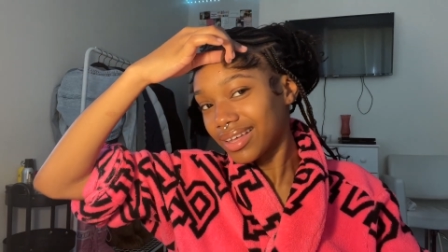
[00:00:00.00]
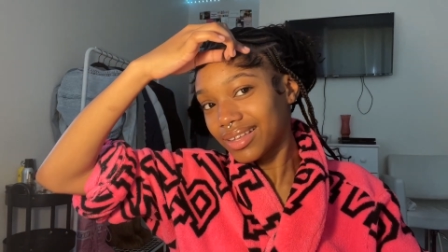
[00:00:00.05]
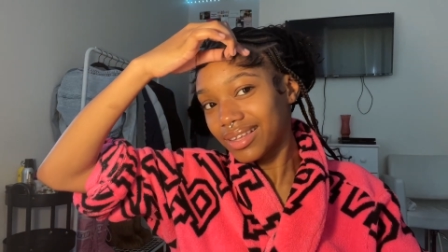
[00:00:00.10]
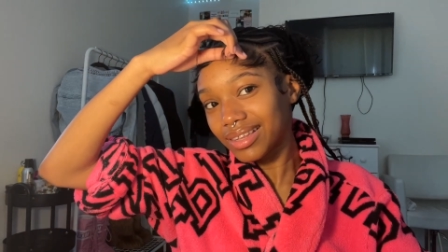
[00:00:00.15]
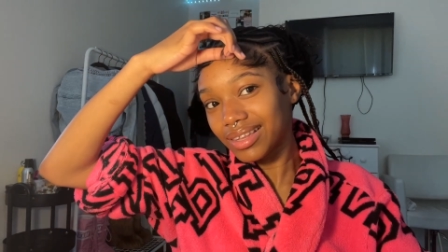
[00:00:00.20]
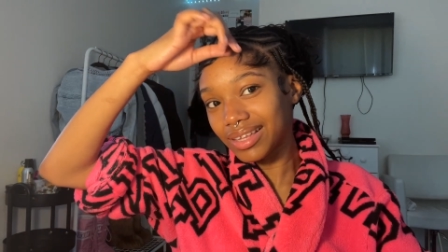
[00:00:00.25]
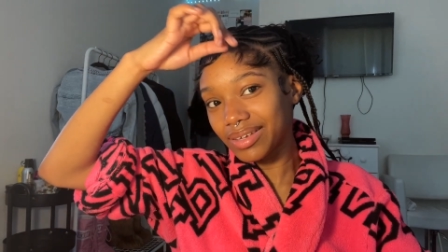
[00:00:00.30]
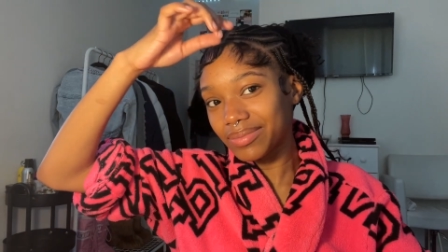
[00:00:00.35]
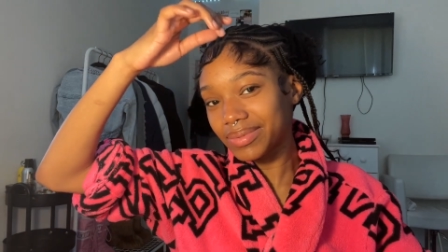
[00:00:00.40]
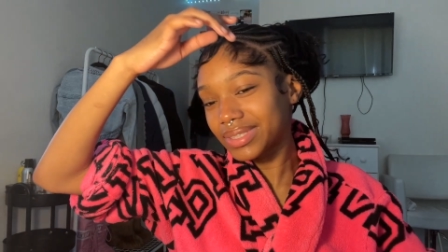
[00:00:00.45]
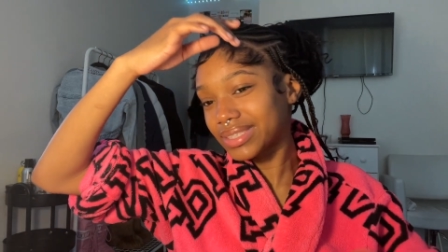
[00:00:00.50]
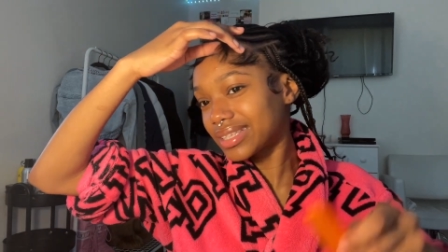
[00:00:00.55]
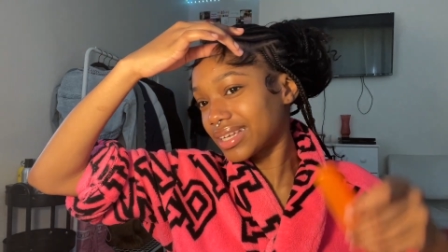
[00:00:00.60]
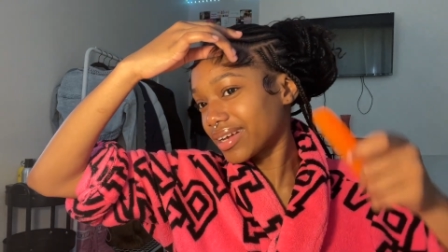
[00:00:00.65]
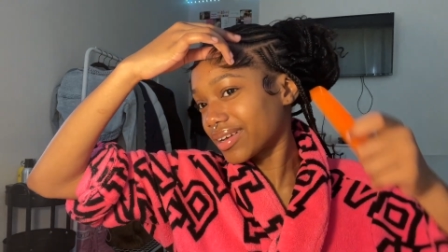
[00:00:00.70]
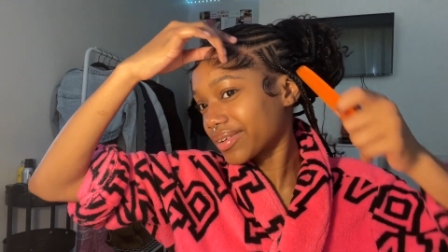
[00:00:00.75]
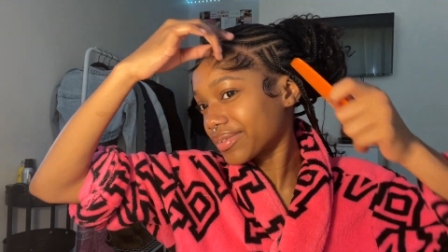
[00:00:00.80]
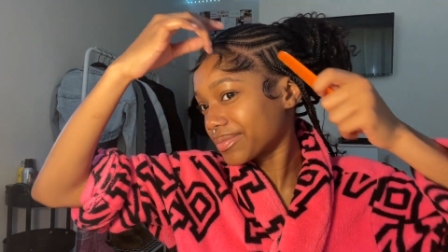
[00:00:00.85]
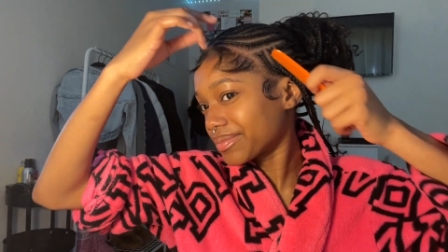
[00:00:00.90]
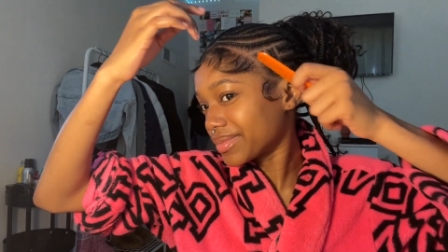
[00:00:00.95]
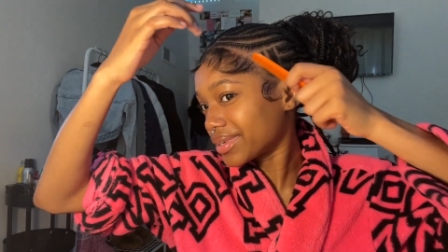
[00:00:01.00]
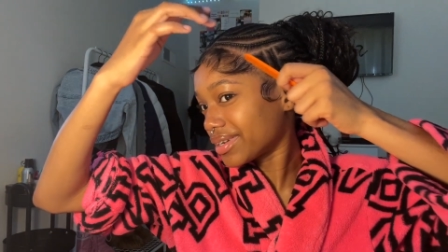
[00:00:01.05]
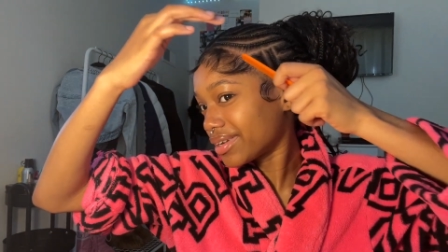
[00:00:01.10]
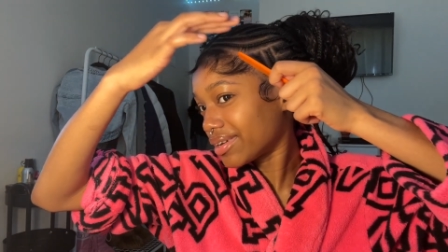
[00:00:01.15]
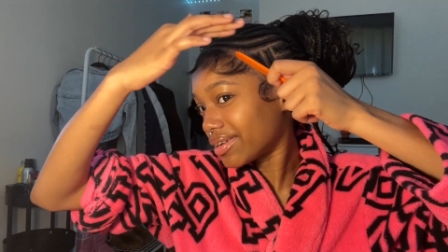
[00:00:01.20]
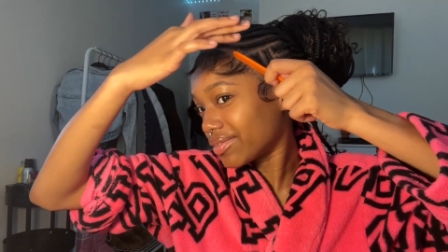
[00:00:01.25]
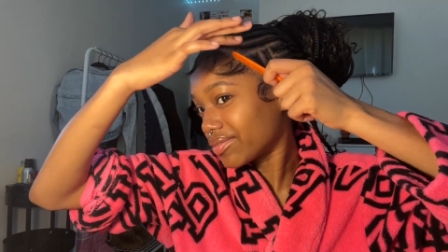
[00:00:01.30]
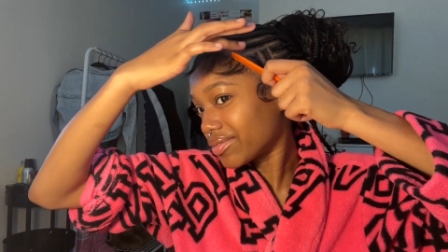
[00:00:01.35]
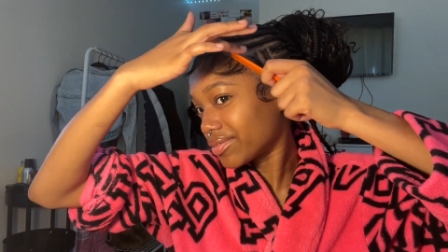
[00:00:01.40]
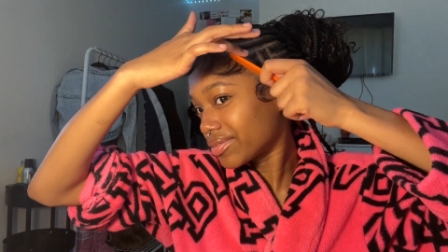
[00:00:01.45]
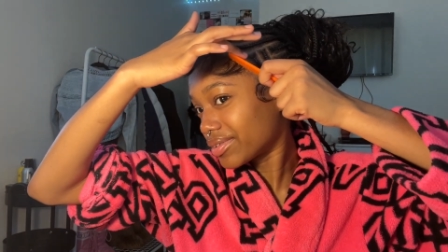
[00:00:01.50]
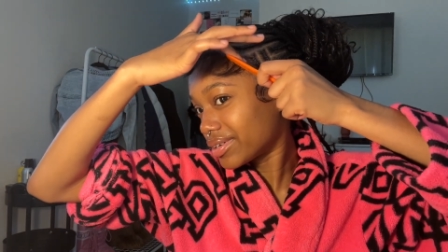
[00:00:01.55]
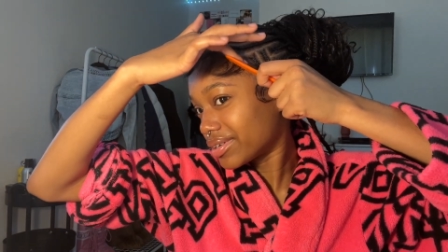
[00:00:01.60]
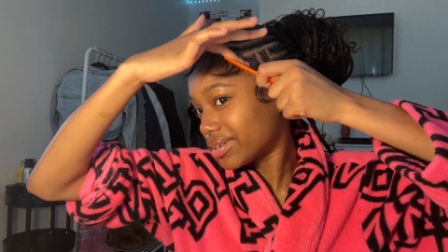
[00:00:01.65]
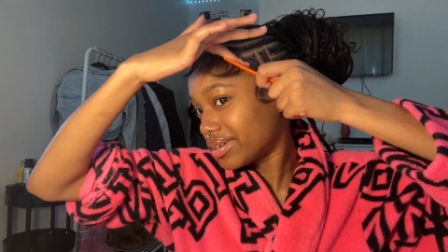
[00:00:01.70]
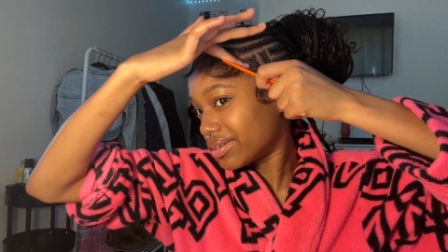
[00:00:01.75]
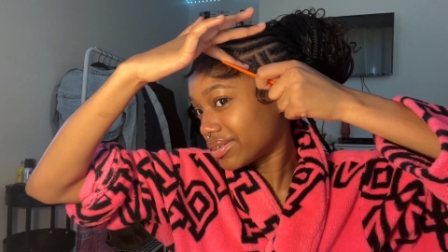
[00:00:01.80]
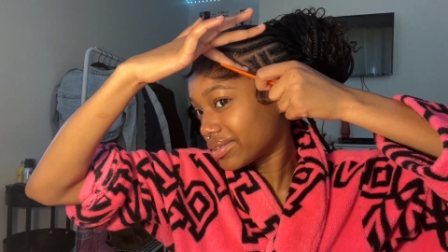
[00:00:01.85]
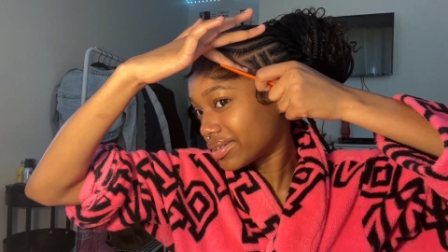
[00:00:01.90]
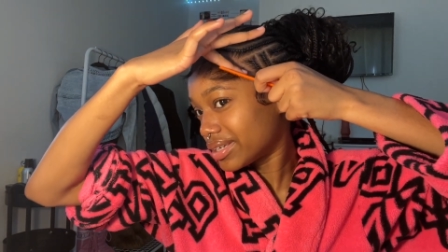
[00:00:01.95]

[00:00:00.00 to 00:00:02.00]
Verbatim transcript: please don't but not for real though.